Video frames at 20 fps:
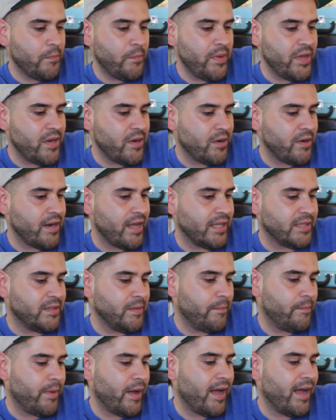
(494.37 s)
Be or Not
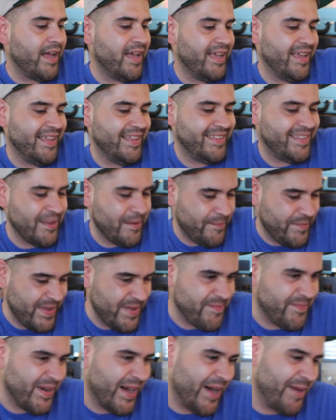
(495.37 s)
to
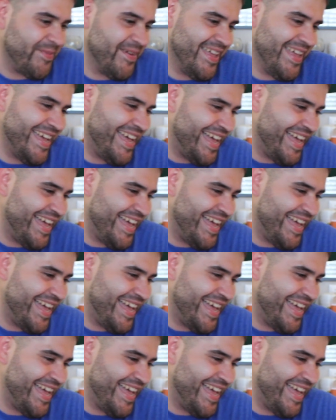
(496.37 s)
Be, Bob.